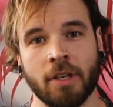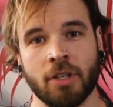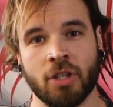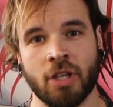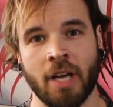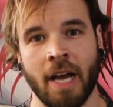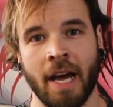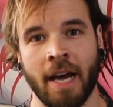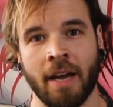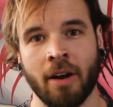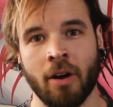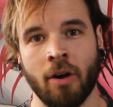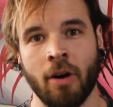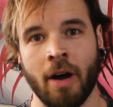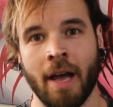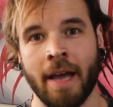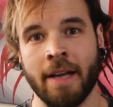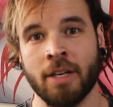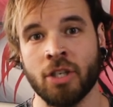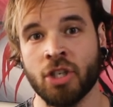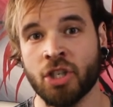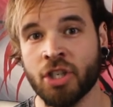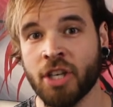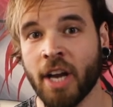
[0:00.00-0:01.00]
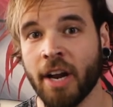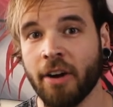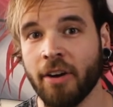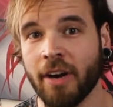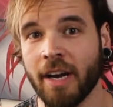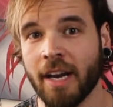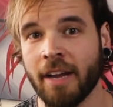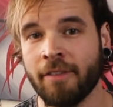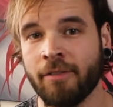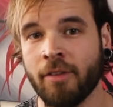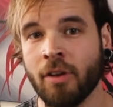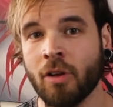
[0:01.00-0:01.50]
the channel and
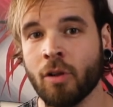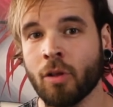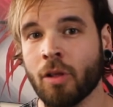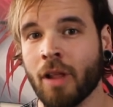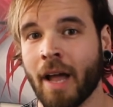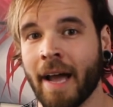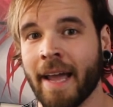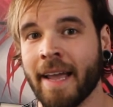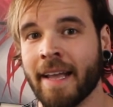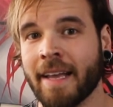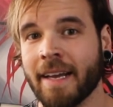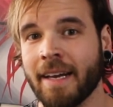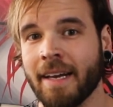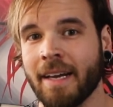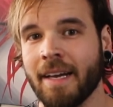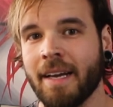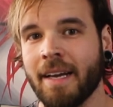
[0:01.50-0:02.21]
share it if you like.